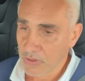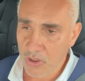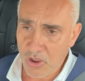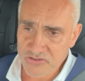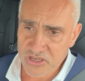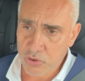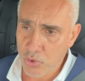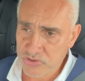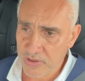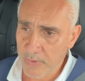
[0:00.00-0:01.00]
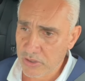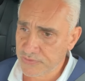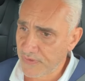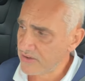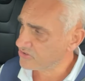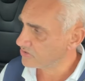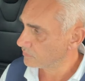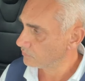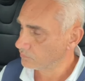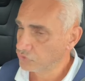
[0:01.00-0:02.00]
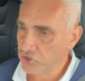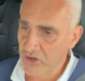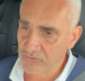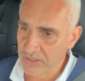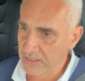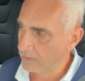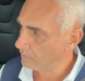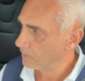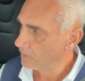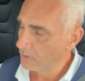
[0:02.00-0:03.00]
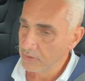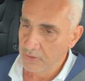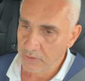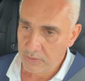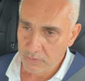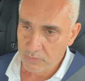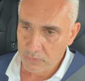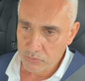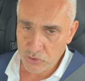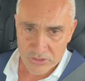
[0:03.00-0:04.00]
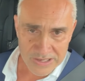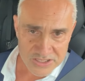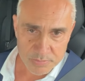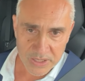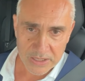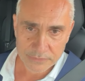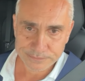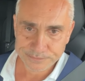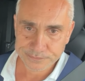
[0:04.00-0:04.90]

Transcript: the guys that cause the most fuss generally do the less bidding.